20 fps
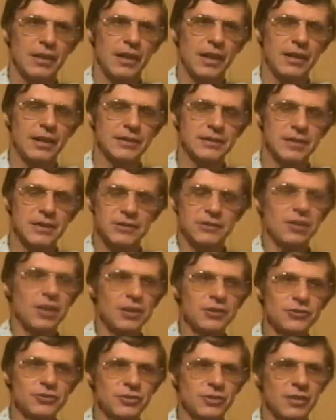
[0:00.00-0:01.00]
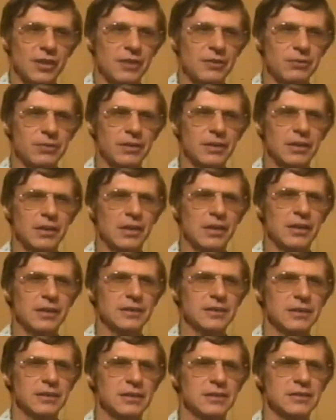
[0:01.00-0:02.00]
And as I touched it, I
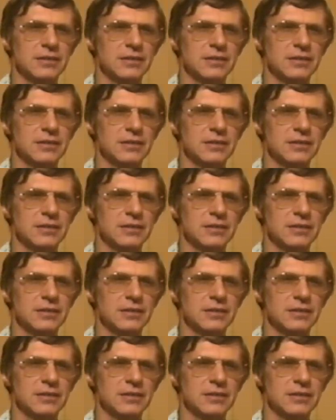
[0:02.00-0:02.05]
realized that the